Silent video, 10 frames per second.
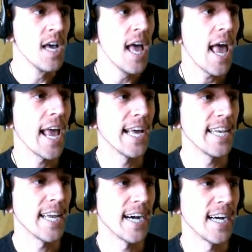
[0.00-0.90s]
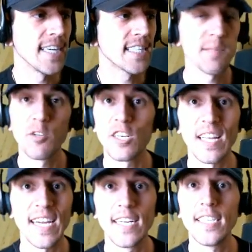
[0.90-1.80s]
And uh, it's similar to
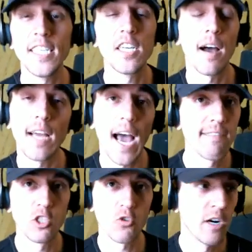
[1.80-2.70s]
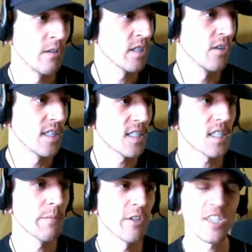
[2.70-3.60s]
like a D J I, I have a drone, so this is
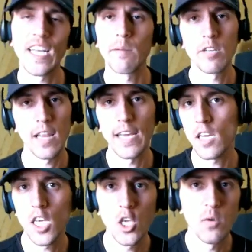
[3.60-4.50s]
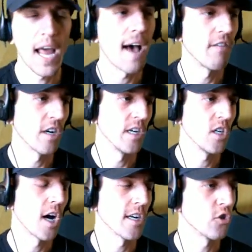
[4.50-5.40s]
similar setup to like you would have on a,
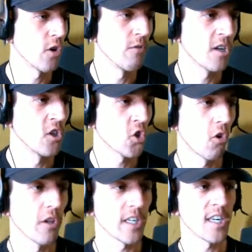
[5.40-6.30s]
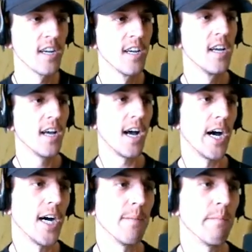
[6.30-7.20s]
on a drone controller.
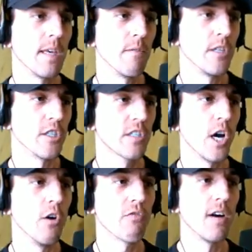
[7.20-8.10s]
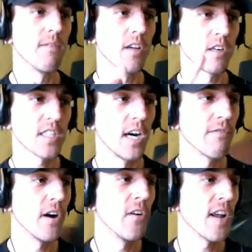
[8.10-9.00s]
Um, it would just go from your cell phone.